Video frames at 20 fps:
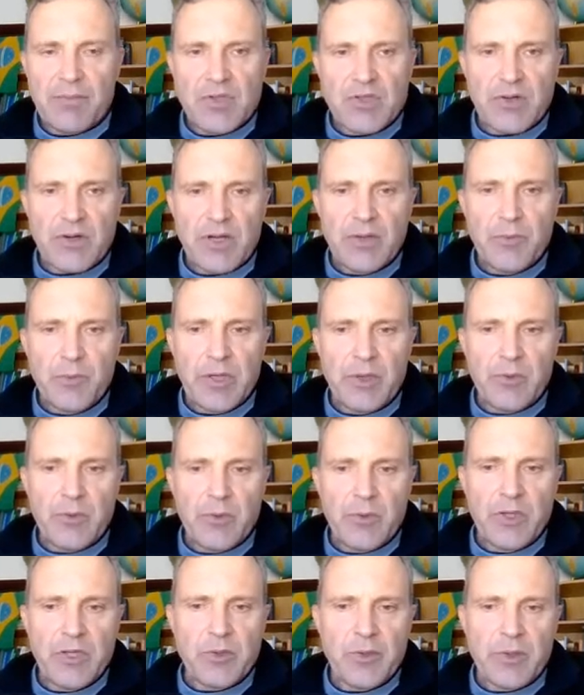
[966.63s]
Sorry,
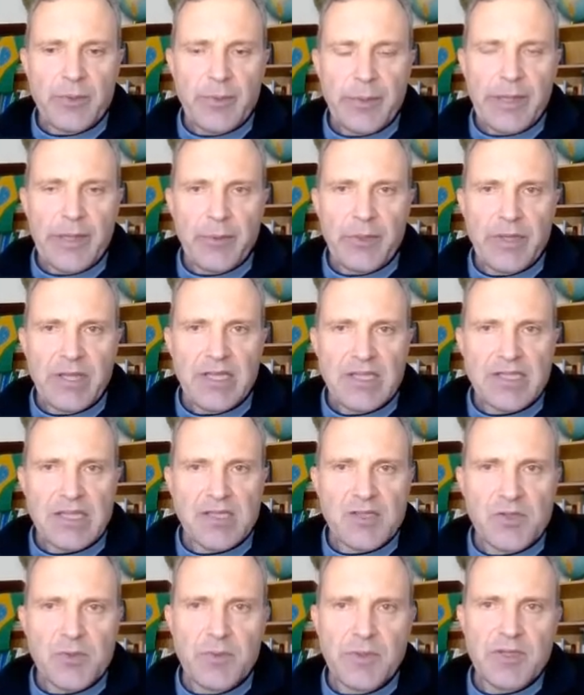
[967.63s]
we'll do away with this
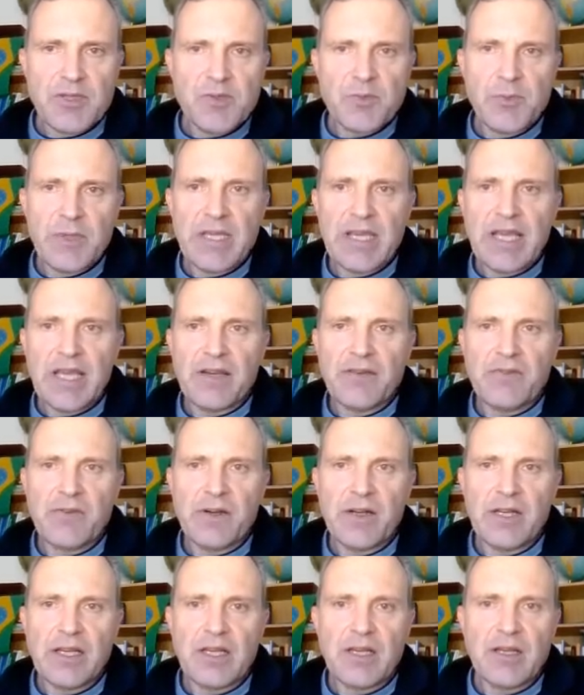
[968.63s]
as soon as we get
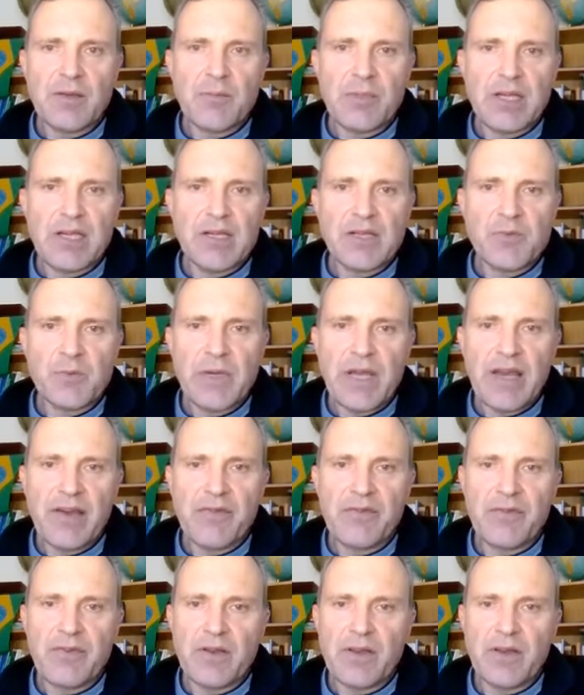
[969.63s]
funded, because we
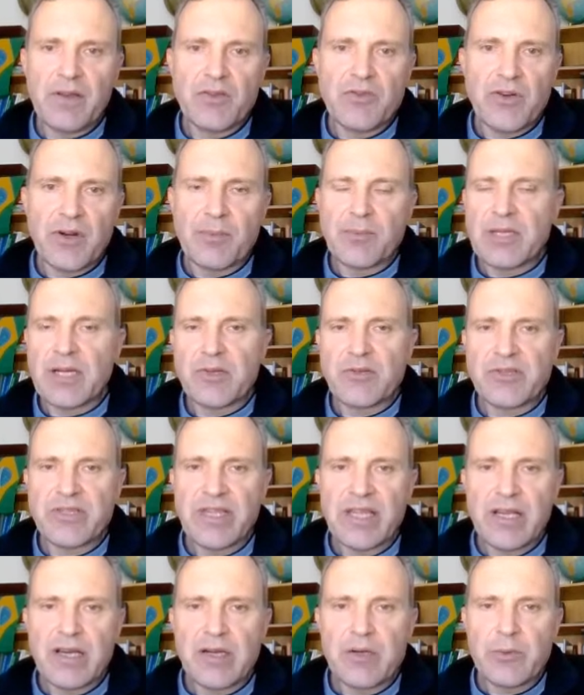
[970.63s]
have drop downs
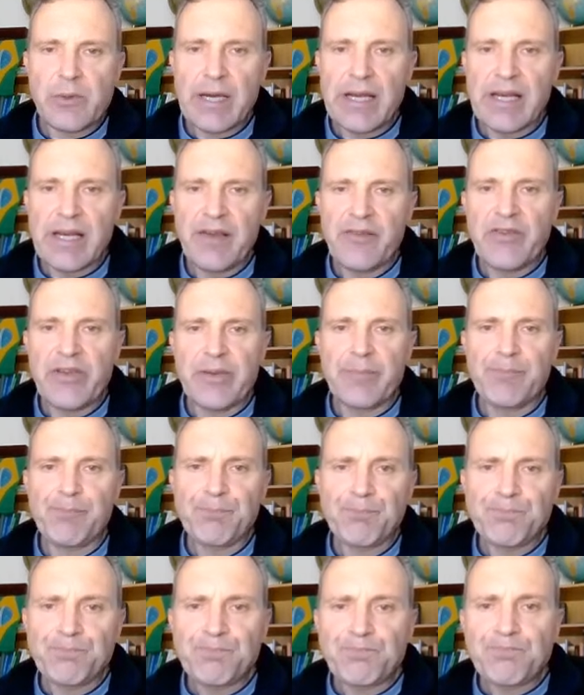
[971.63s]
that are quite heavy.
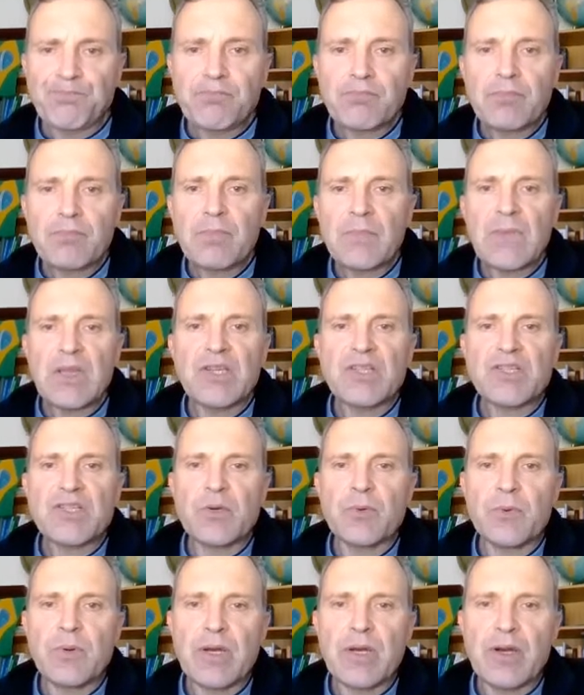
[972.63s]

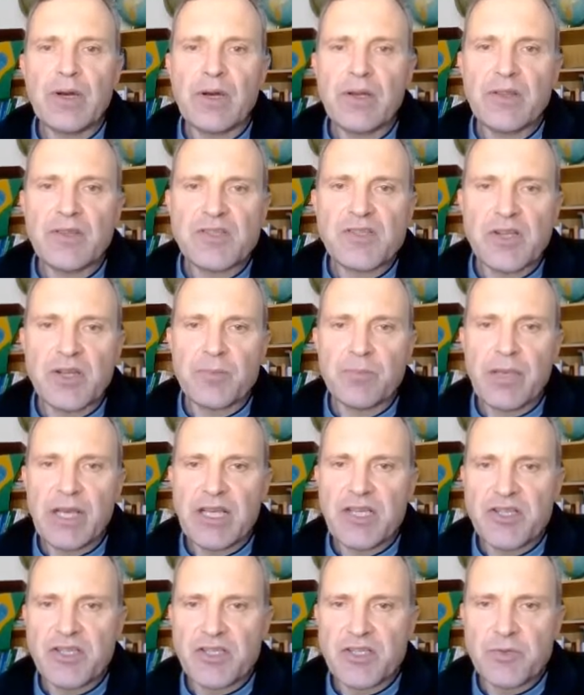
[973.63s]
So on certain
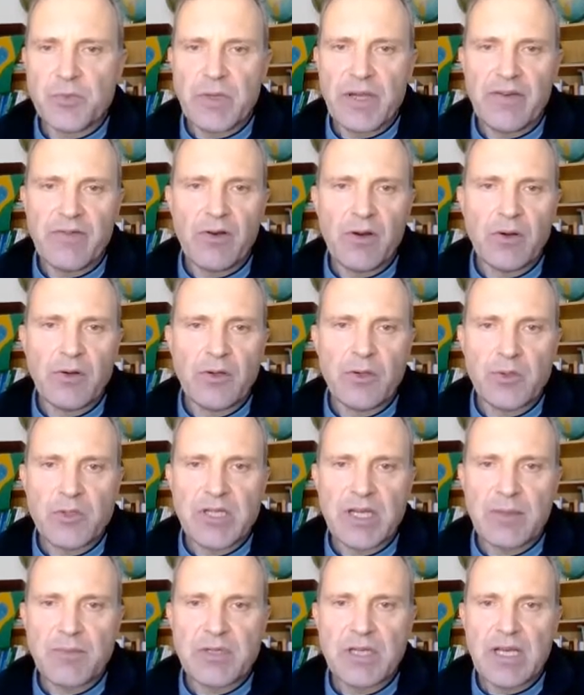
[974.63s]
pages we have long load
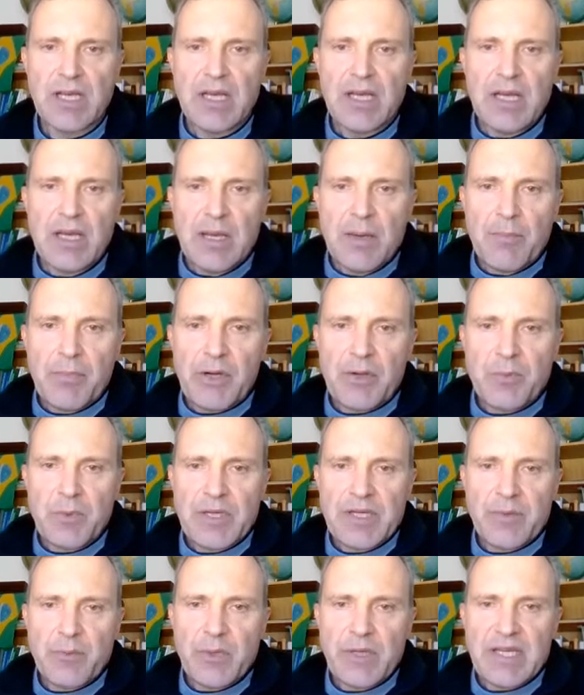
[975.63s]
times. But
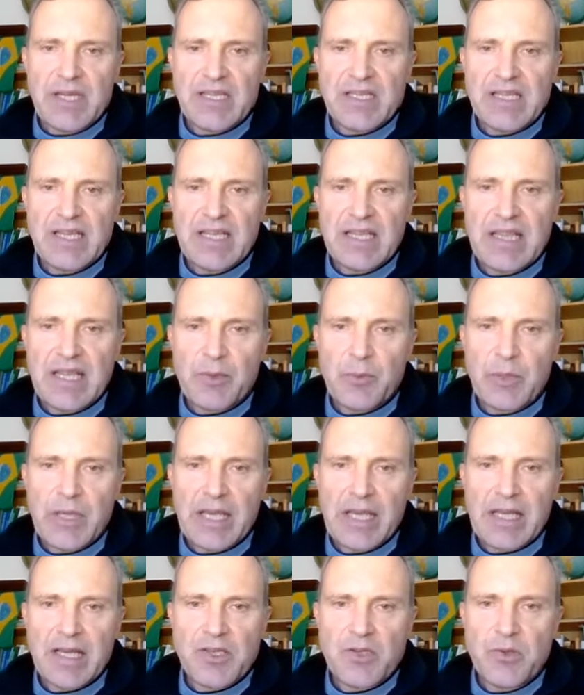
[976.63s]
we see that we
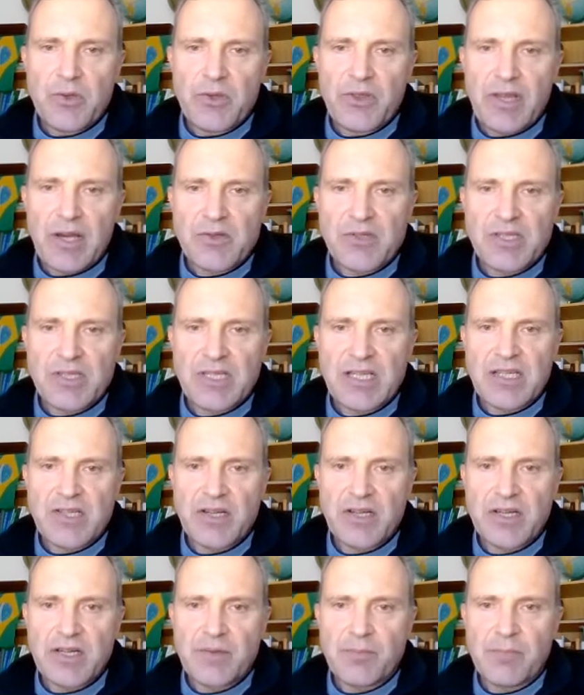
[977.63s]
get
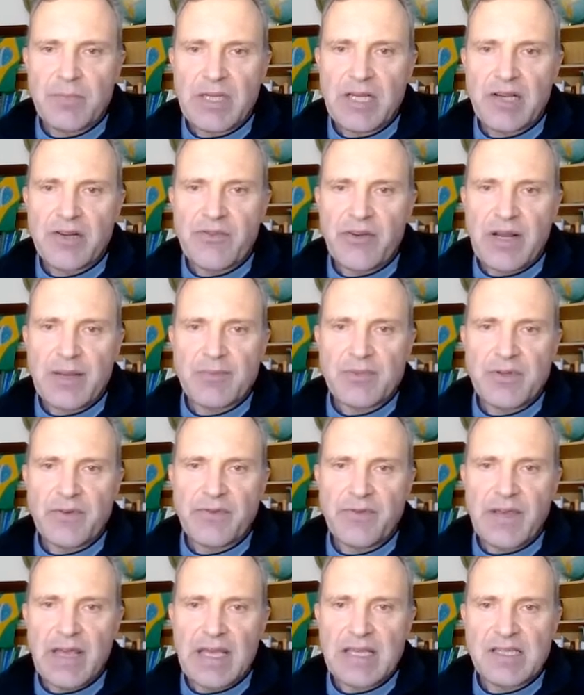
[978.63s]
2,600 milligrams
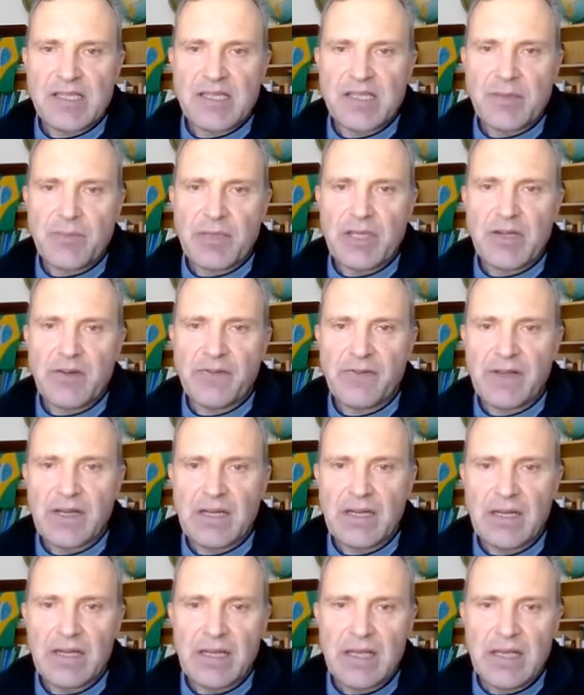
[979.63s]
of
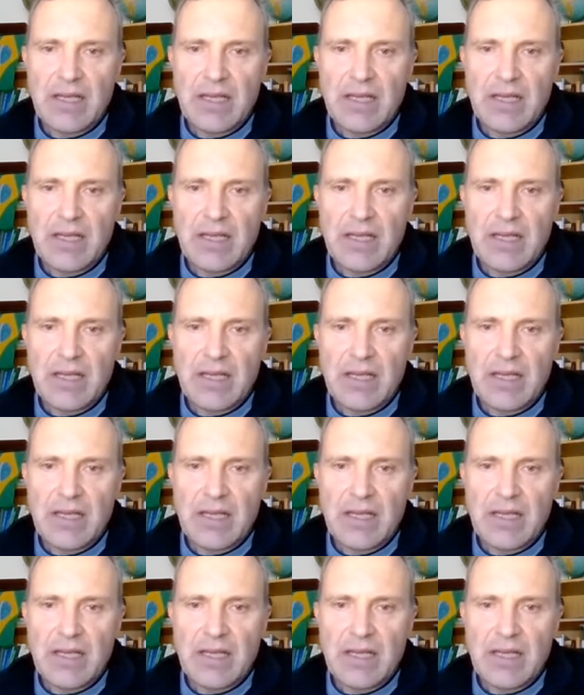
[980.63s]
acetaminophen.